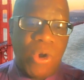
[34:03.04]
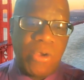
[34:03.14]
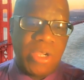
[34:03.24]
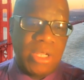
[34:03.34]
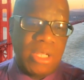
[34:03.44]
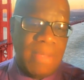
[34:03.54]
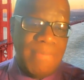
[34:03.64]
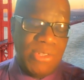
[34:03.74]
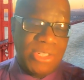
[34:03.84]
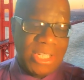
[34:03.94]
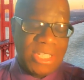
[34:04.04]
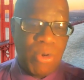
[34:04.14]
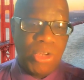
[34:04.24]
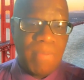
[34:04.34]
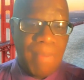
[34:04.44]
our immune
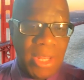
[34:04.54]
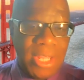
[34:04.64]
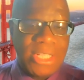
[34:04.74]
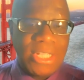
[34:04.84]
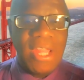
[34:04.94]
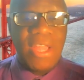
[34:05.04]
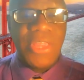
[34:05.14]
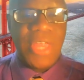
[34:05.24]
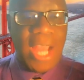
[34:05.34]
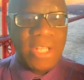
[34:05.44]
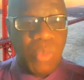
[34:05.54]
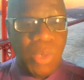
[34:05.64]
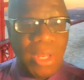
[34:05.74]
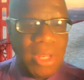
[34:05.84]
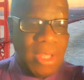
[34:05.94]
system or in our bodies that
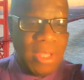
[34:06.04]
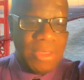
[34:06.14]
will